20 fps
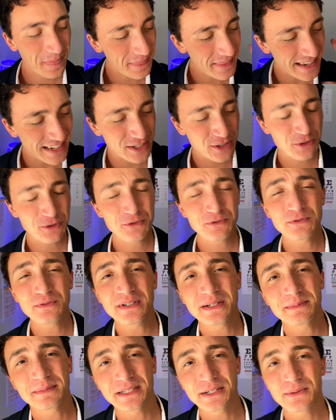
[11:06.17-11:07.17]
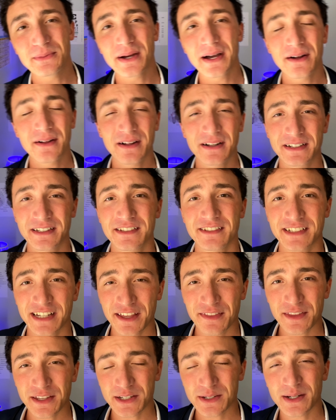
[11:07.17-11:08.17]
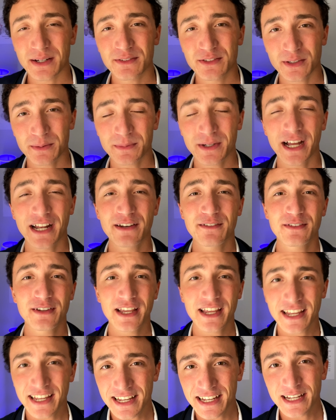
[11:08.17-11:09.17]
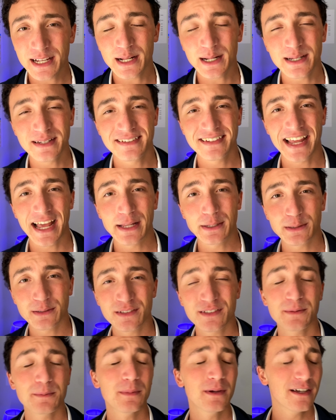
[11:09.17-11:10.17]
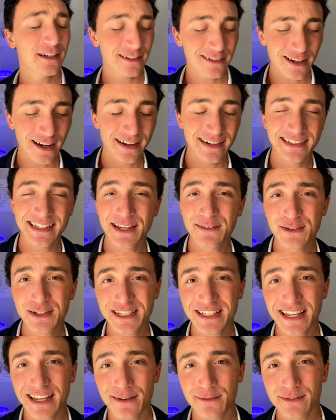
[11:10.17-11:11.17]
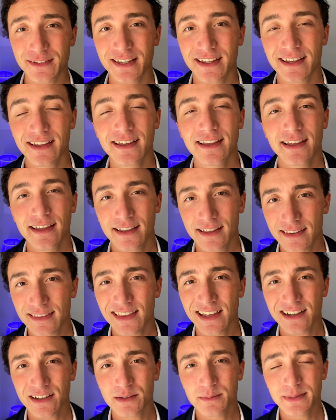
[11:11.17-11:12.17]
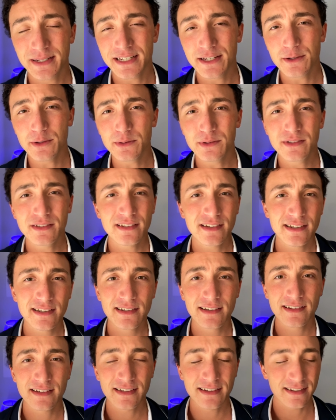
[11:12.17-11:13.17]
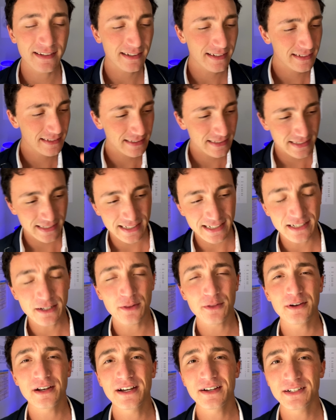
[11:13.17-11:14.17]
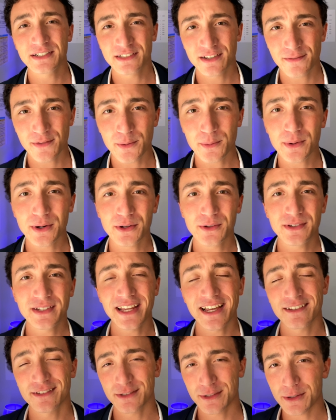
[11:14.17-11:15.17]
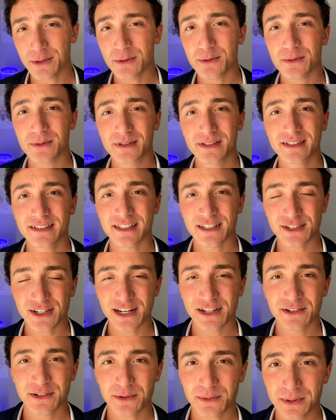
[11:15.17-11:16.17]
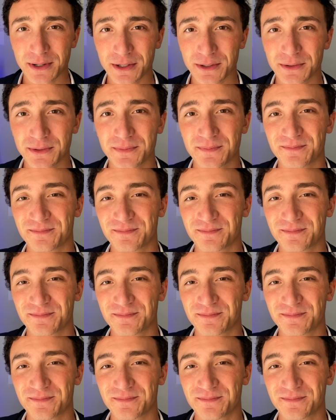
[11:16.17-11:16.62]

extremely well. Honestly, I think you have some kind of hidden talent, some God-given gift that could be used in other areas of the world. Yes, you could change the world.